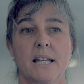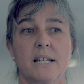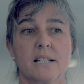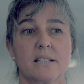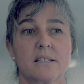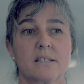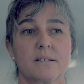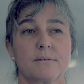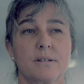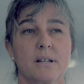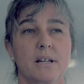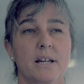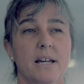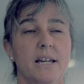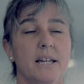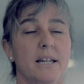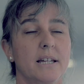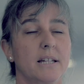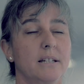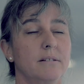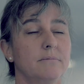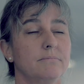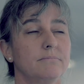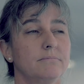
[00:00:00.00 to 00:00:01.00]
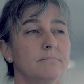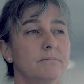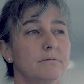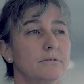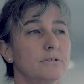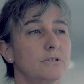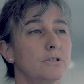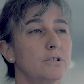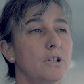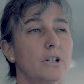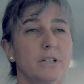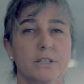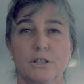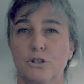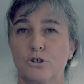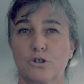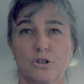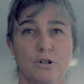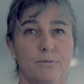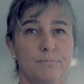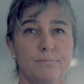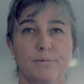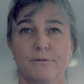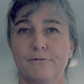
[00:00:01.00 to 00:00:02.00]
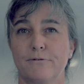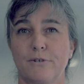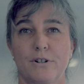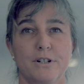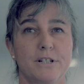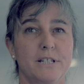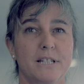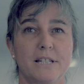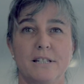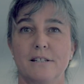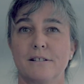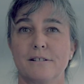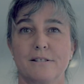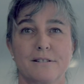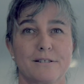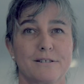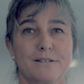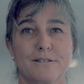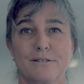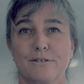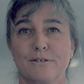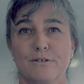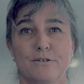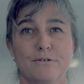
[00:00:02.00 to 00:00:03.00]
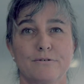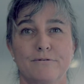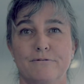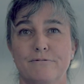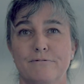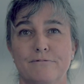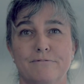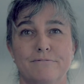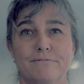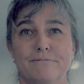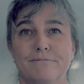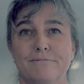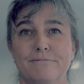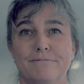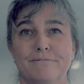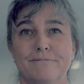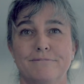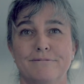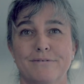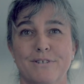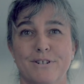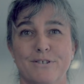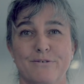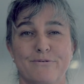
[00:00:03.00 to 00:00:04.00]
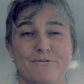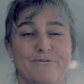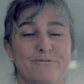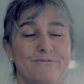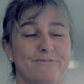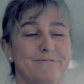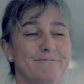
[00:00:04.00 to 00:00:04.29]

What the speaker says: and it's a lolly shop of ideas of